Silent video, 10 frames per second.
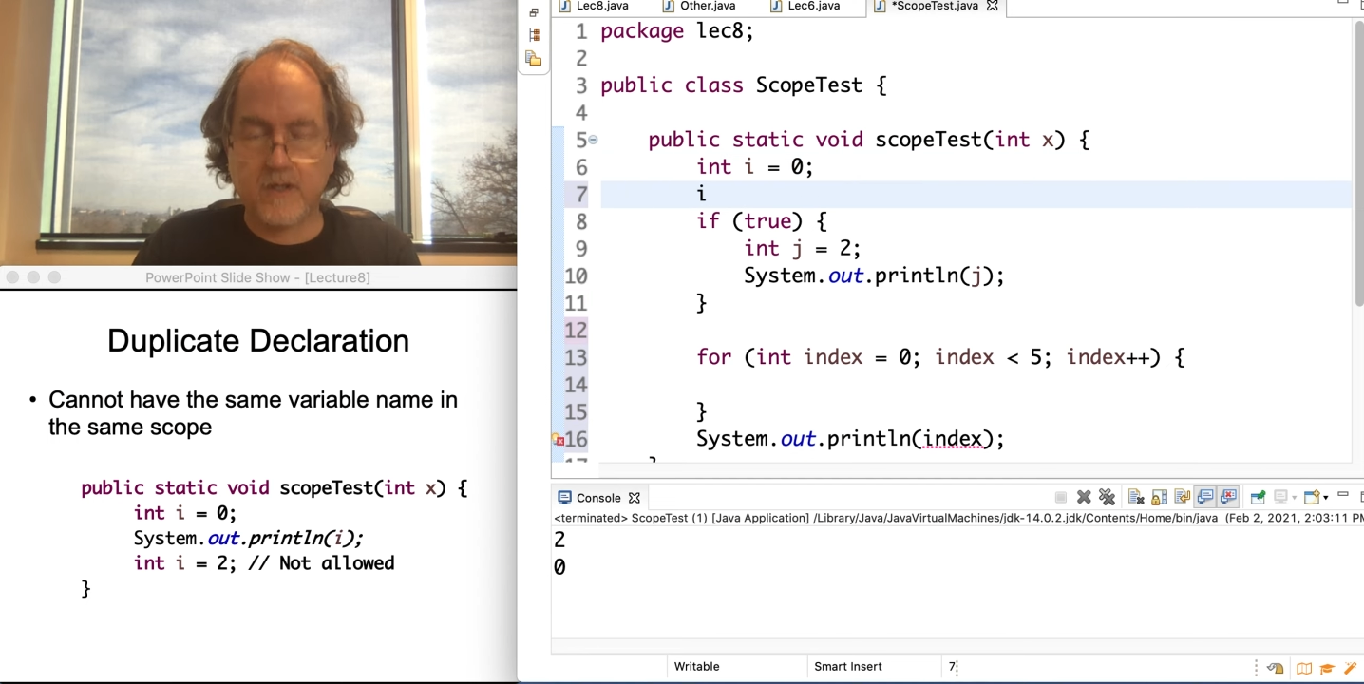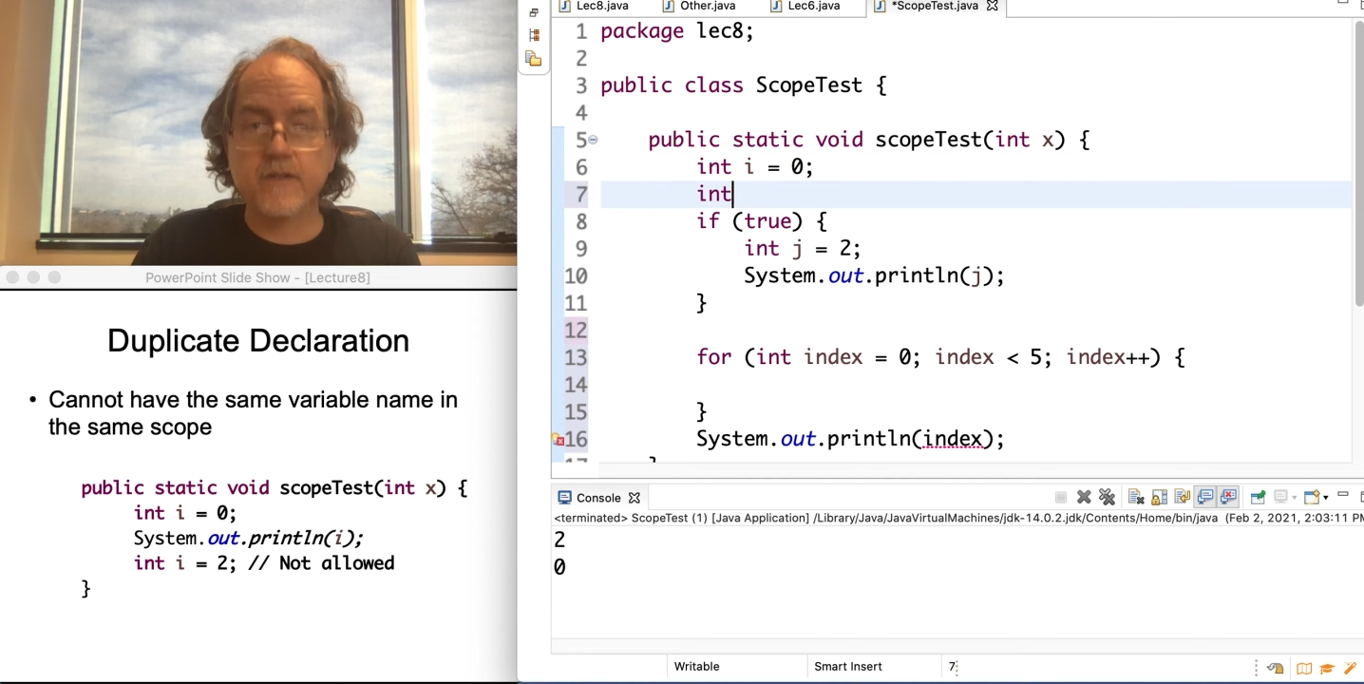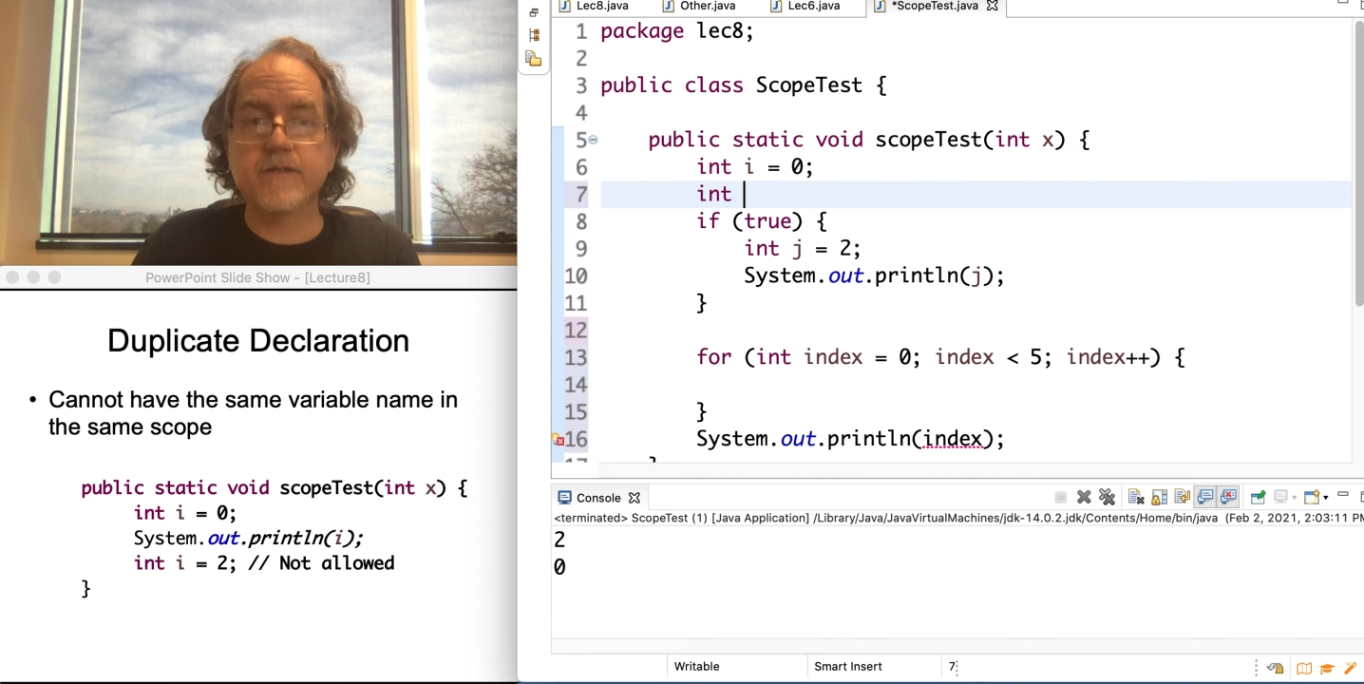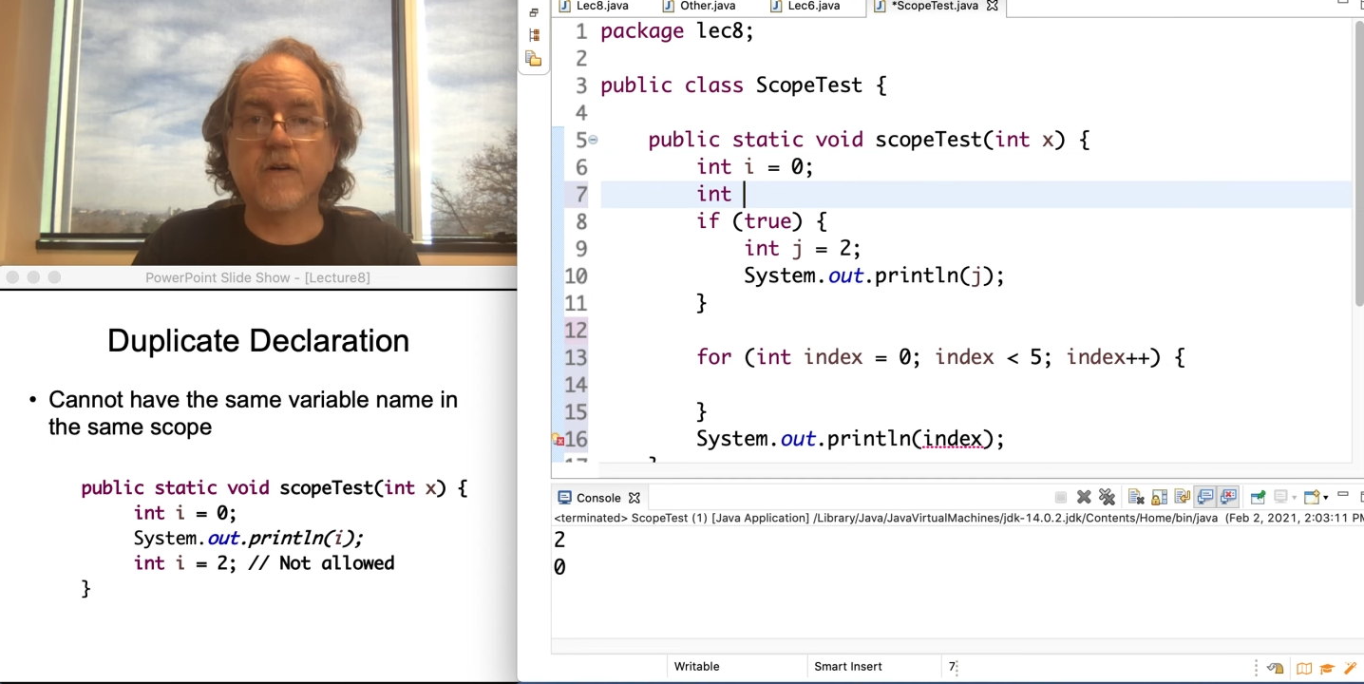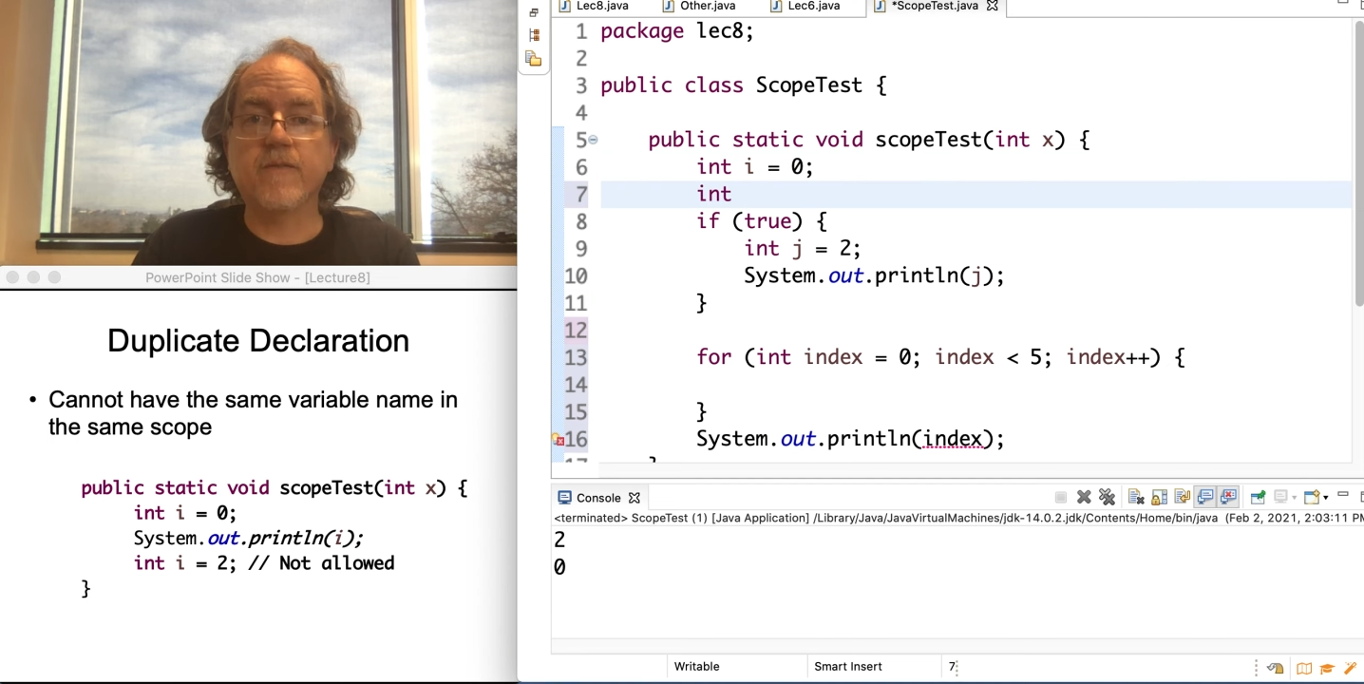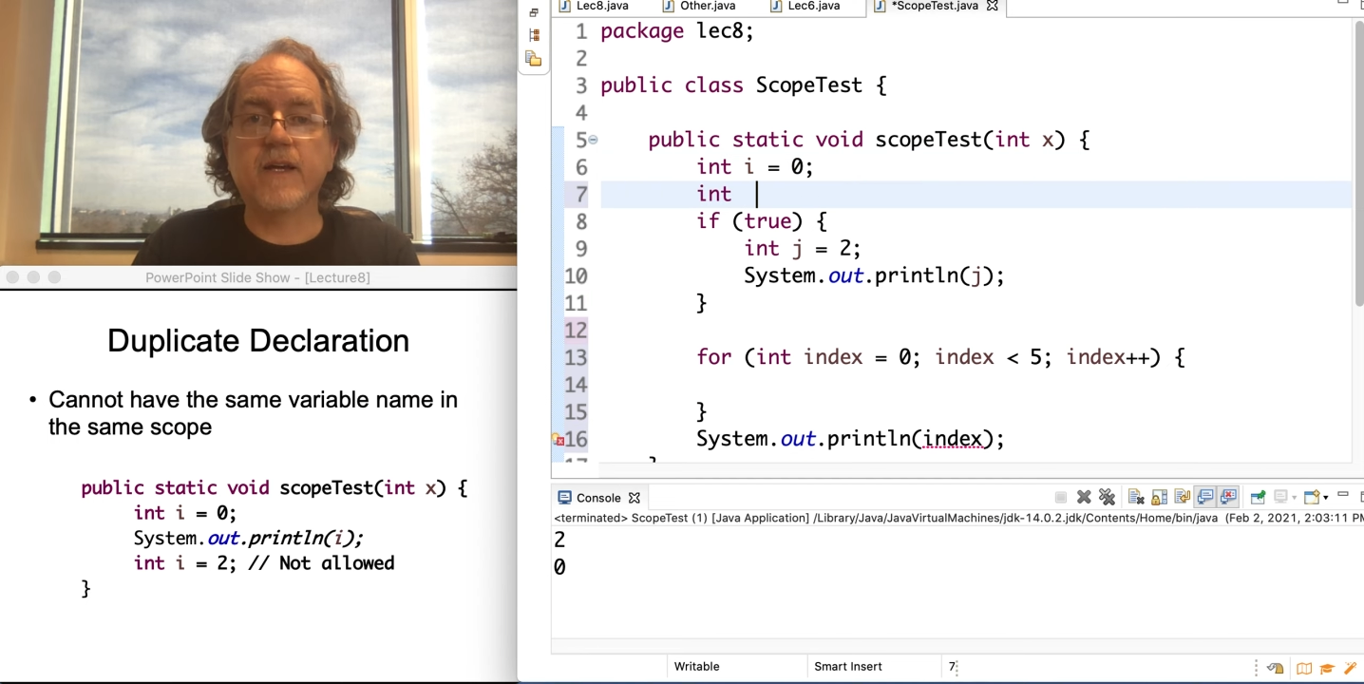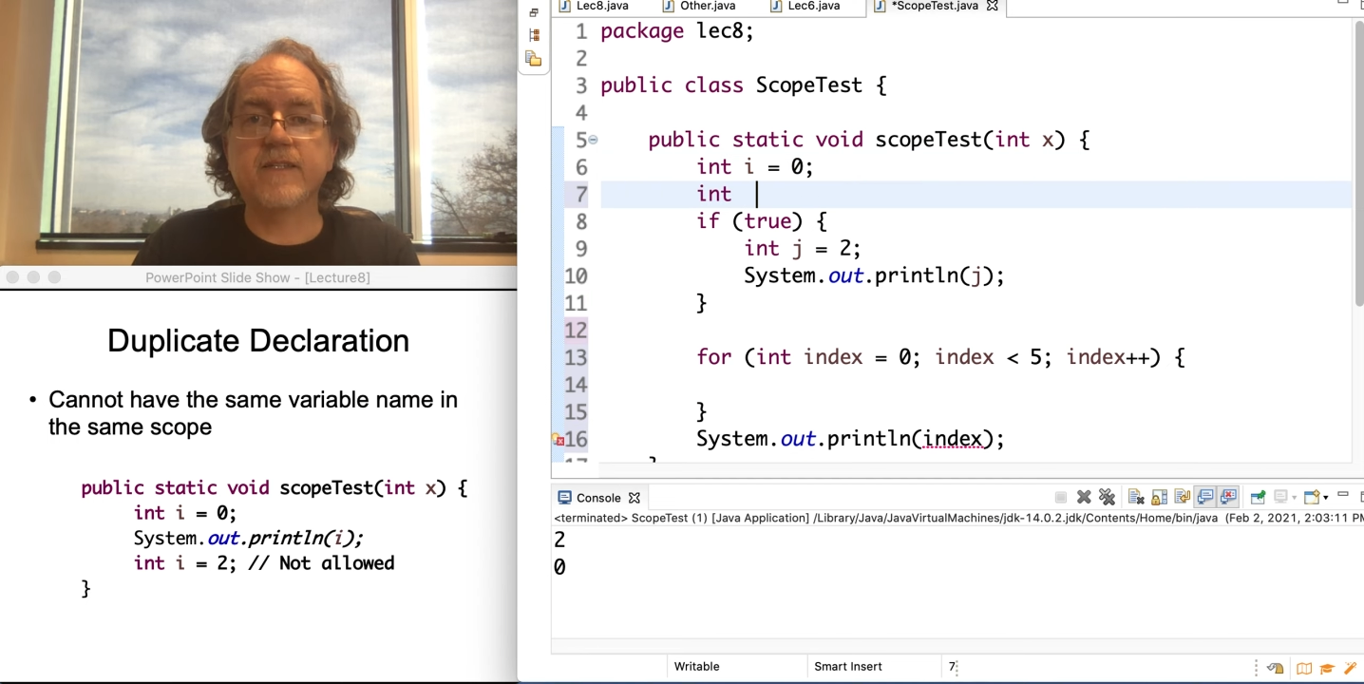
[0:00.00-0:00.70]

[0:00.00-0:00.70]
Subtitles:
So if I